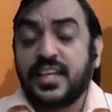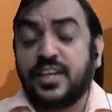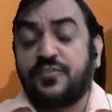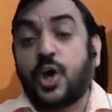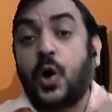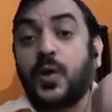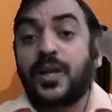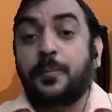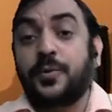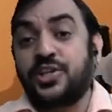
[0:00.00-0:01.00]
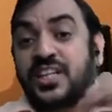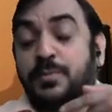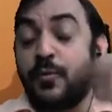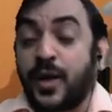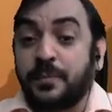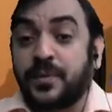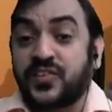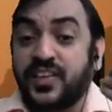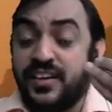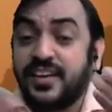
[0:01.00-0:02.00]
if dollar appreciates by
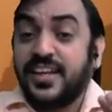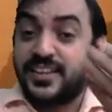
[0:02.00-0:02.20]
1%,